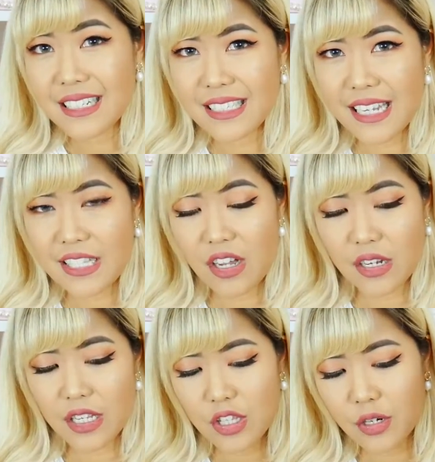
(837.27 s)
it stays
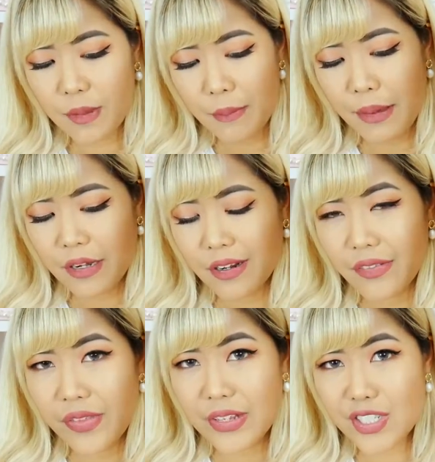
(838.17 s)
on a little bit
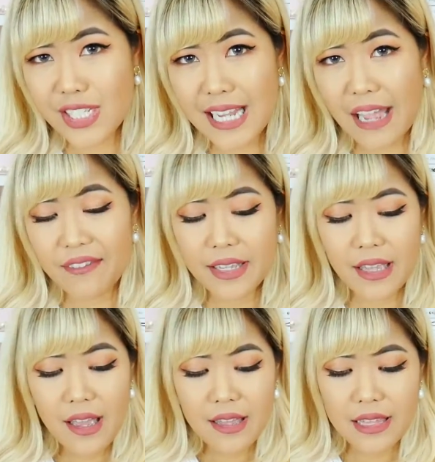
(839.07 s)
better than just having
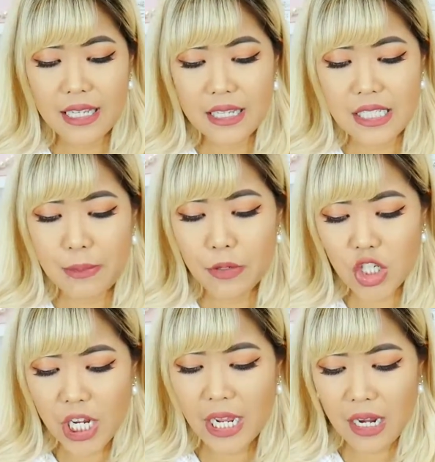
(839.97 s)
the double
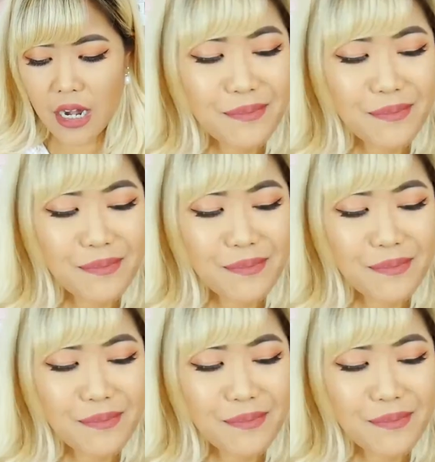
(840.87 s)
chain.